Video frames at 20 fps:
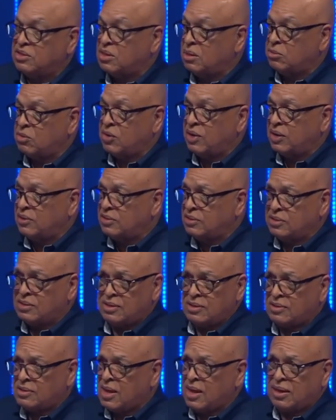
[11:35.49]
summarizes
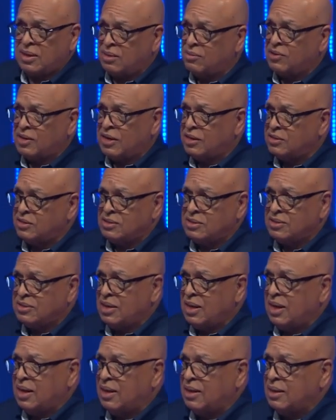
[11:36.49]
exactly what I just
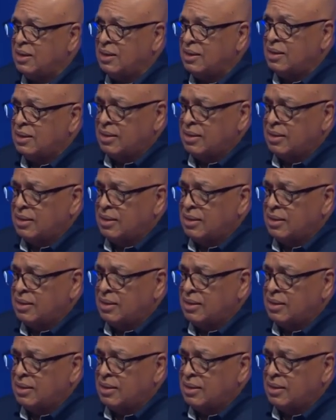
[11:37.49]
said.